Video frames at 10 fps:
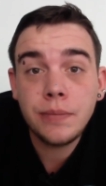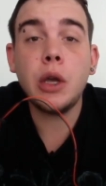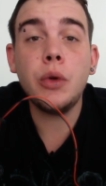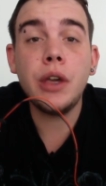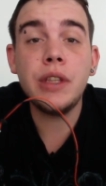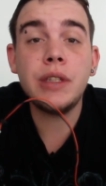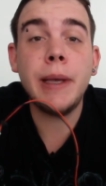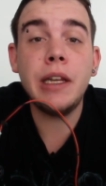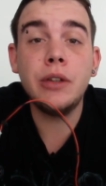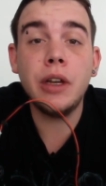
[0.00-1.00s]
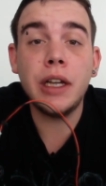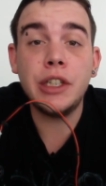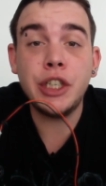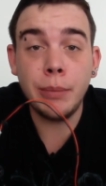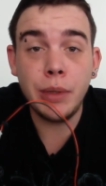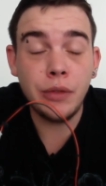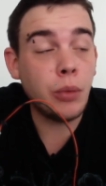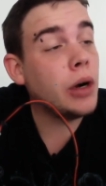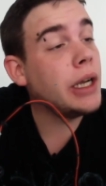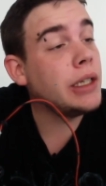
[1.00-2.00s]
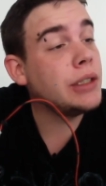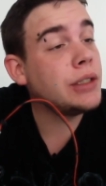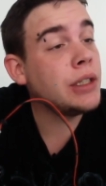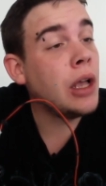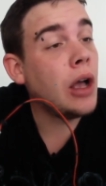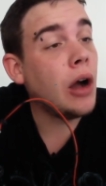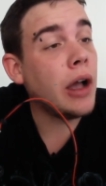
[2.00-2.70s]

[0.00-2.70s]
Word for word: So although this may look like a jumble of wires,